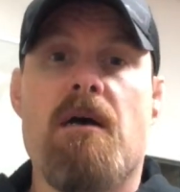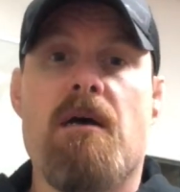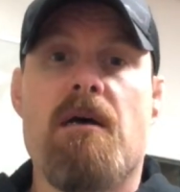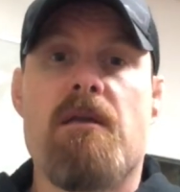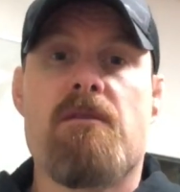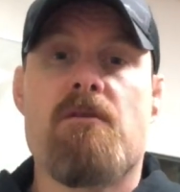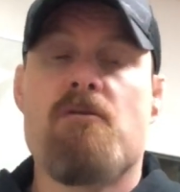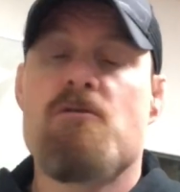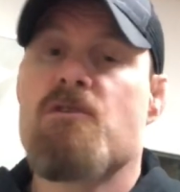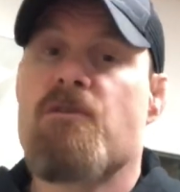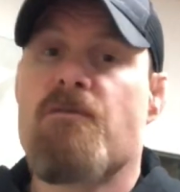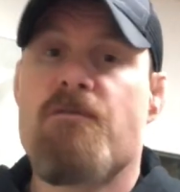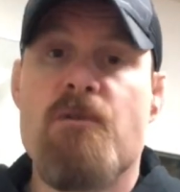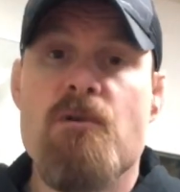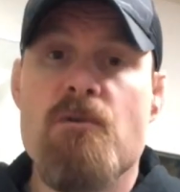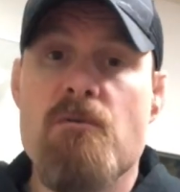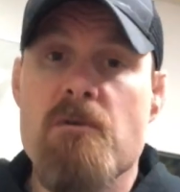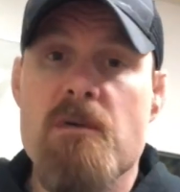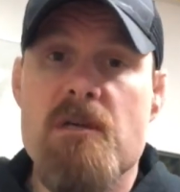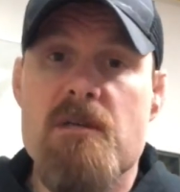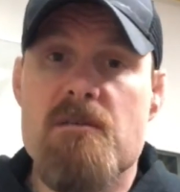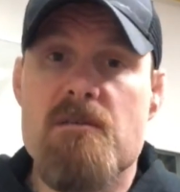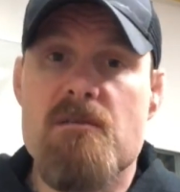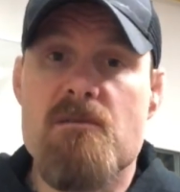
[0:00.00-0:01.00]
There's a few
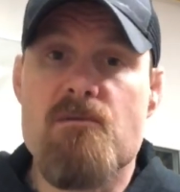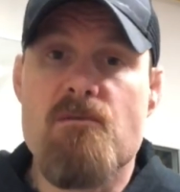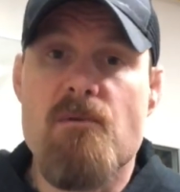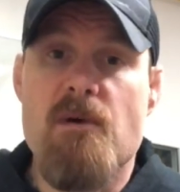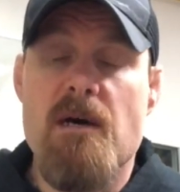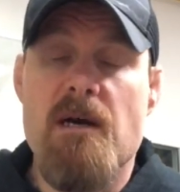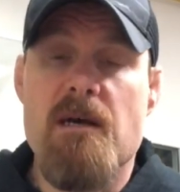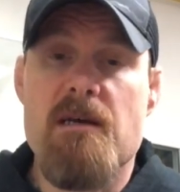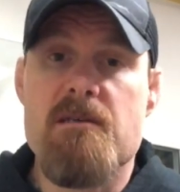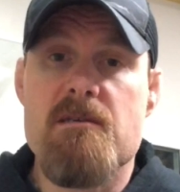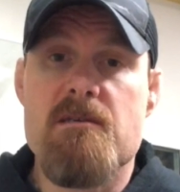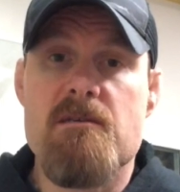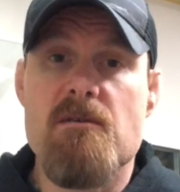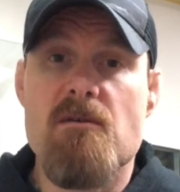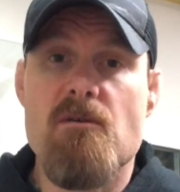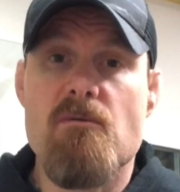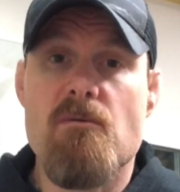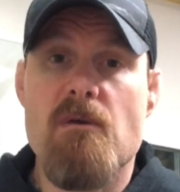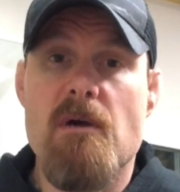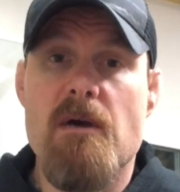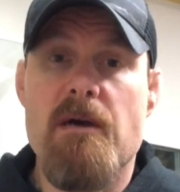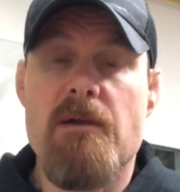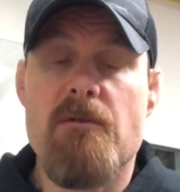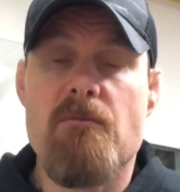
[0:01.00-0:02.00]
reasons why I still
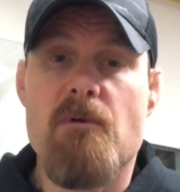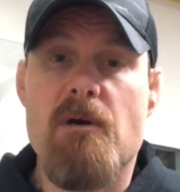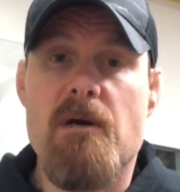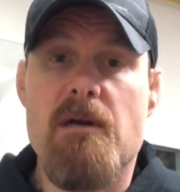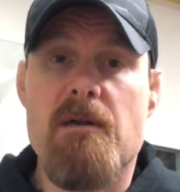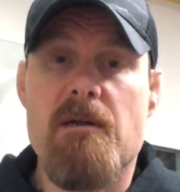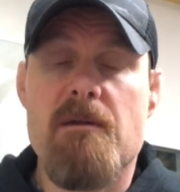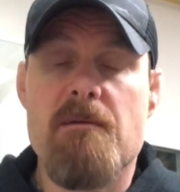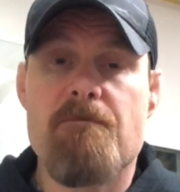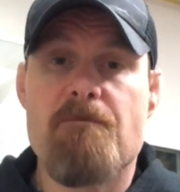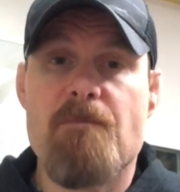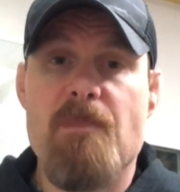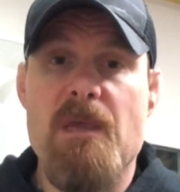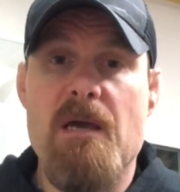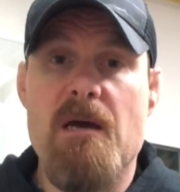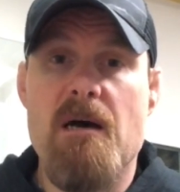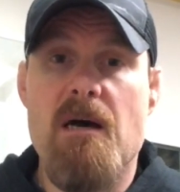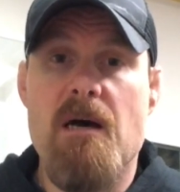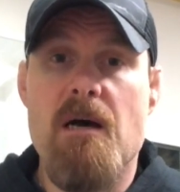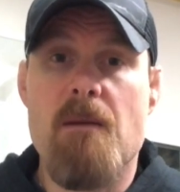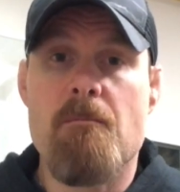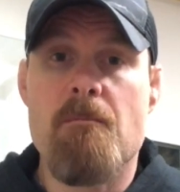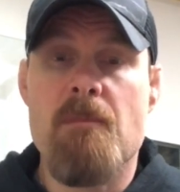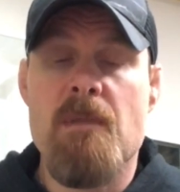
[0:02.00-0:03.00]
ride one.
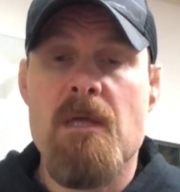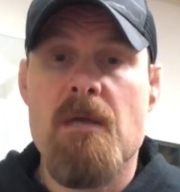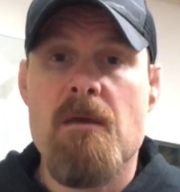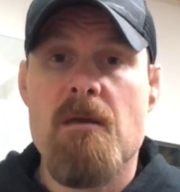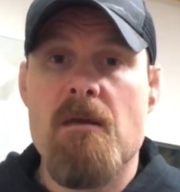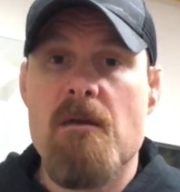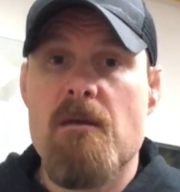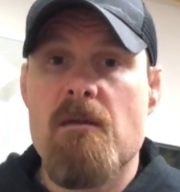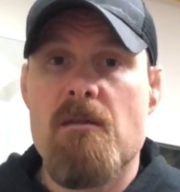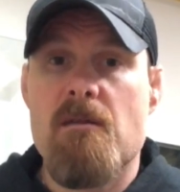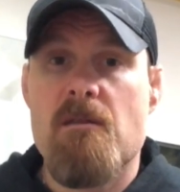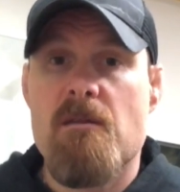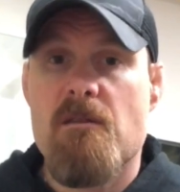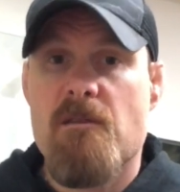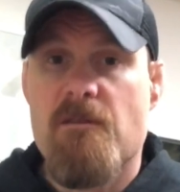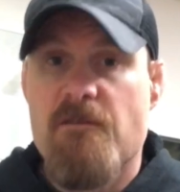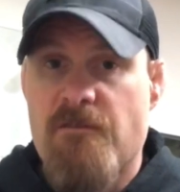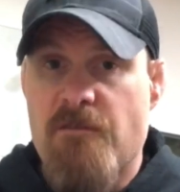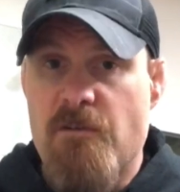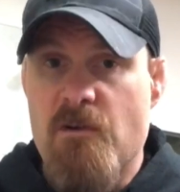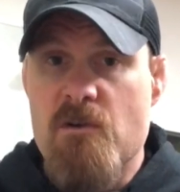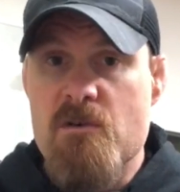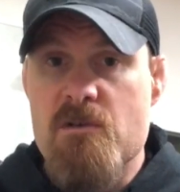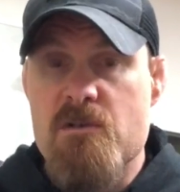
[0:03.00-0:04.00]
The
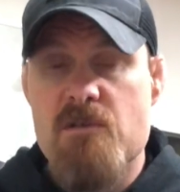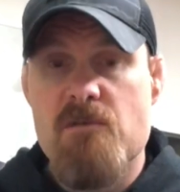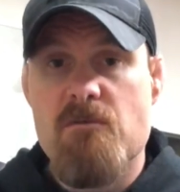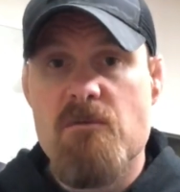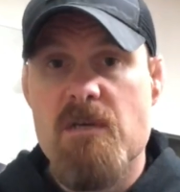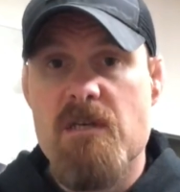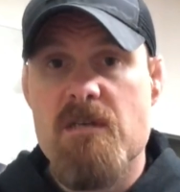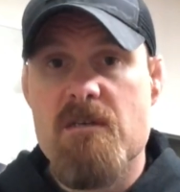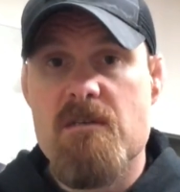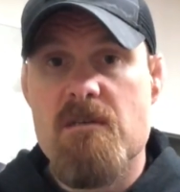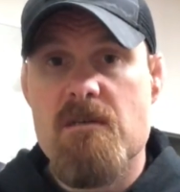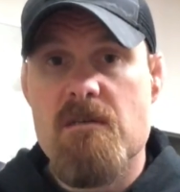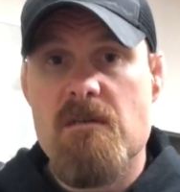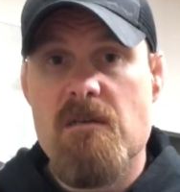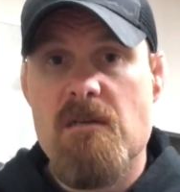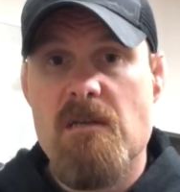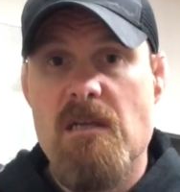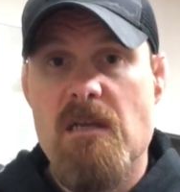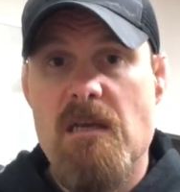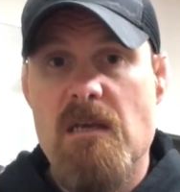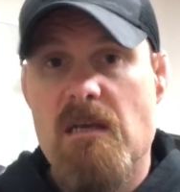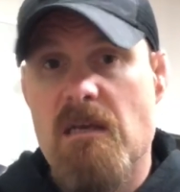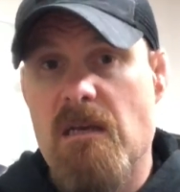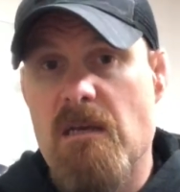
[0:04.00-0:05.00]
first reason
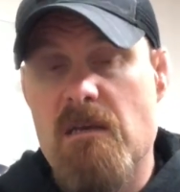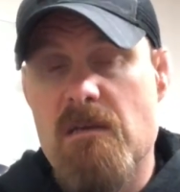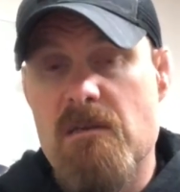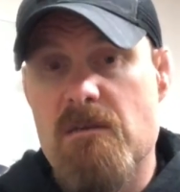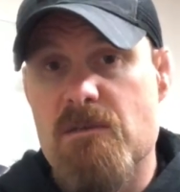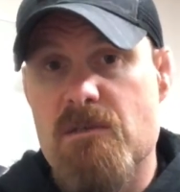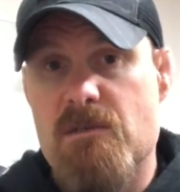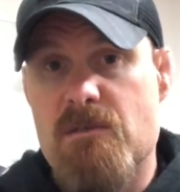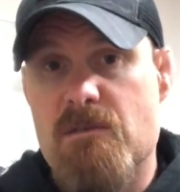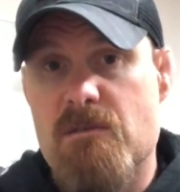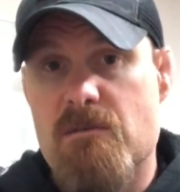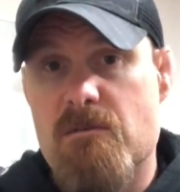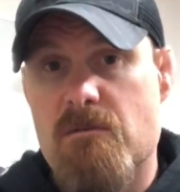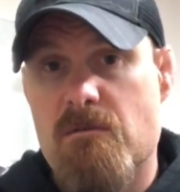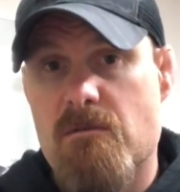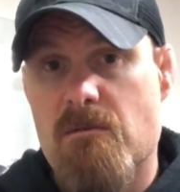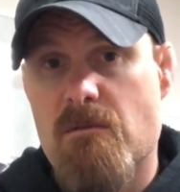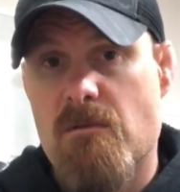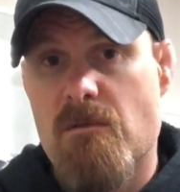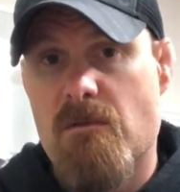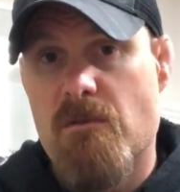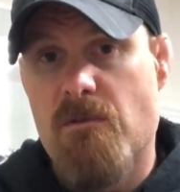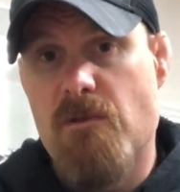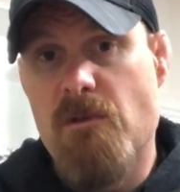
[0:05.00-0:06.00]
is
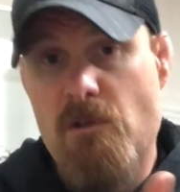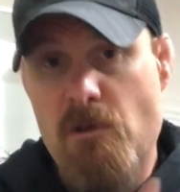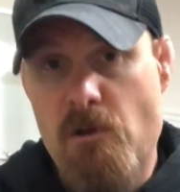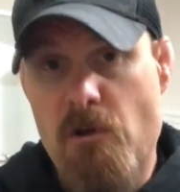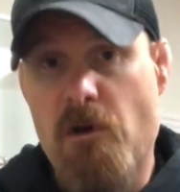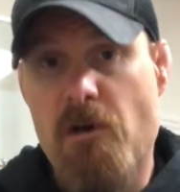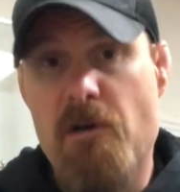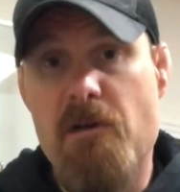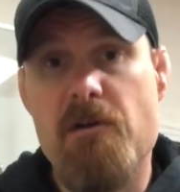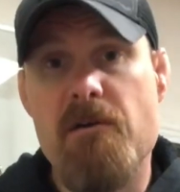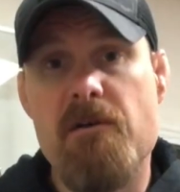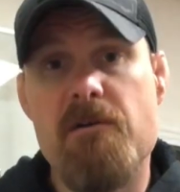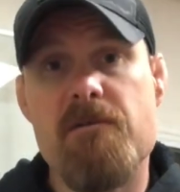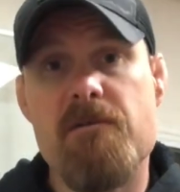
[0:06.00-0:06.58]
the look.